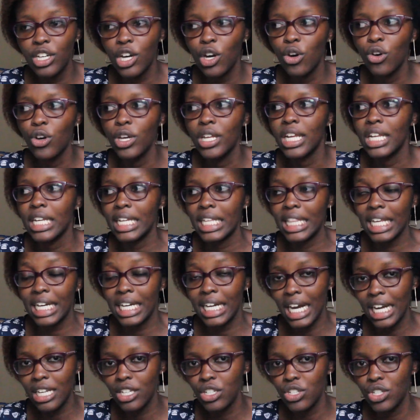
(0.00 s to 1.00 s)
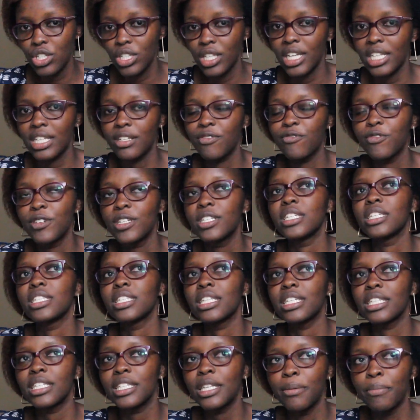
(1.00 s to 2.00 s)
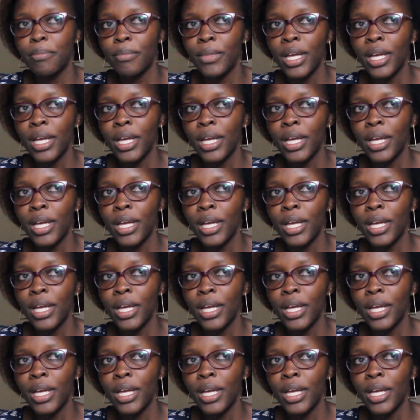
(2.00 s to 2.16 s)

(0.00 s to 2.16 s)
or in another country that faces the same.